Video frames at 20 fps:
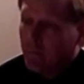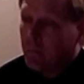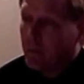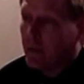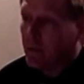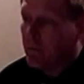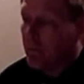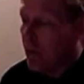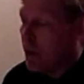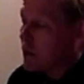
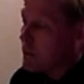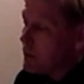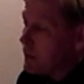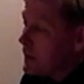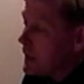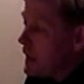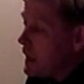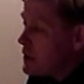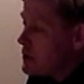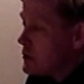But in
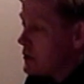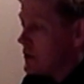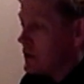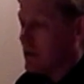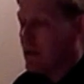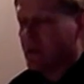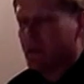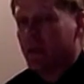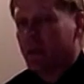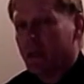multiplication,
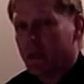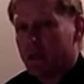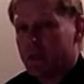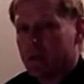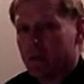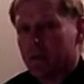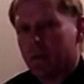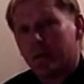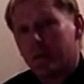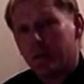it
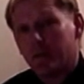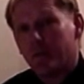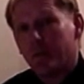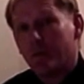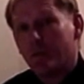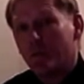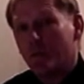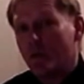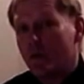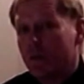isn't.
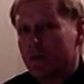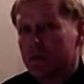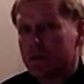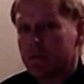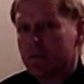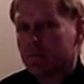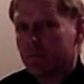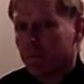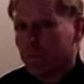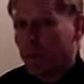Different rules
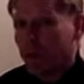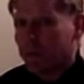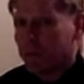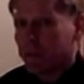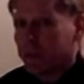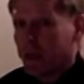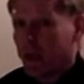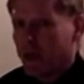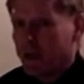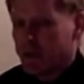for
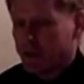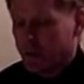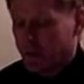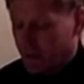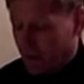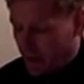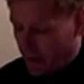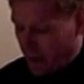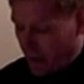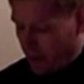multiplication,
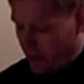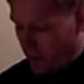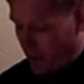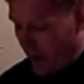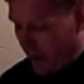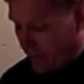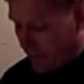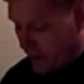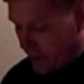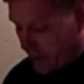and you'll
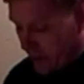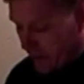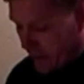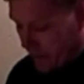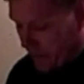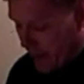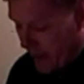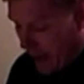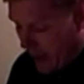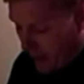have to get
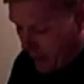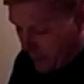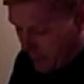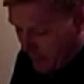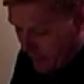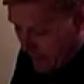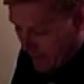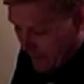them down.